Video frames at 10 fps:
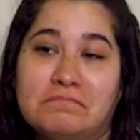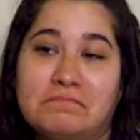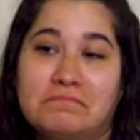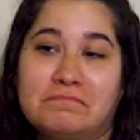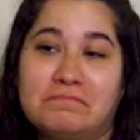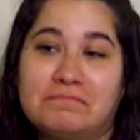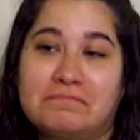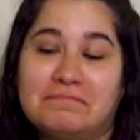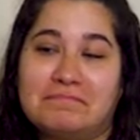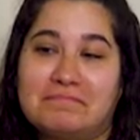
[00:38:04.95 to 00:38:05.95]

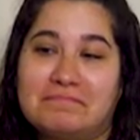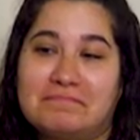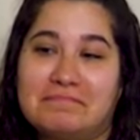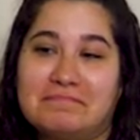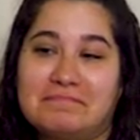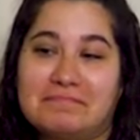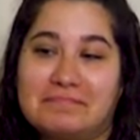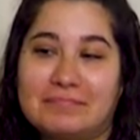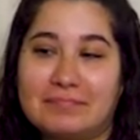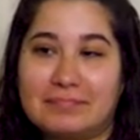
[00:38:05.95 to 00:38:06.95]

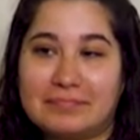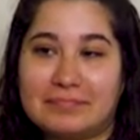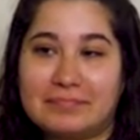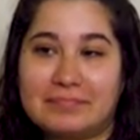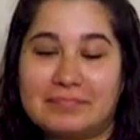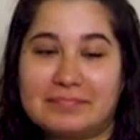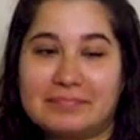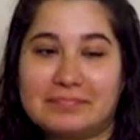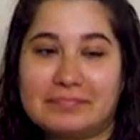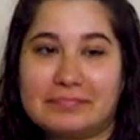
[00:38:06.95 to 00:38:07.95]

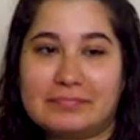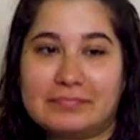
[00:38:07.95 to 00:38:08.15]
(silent)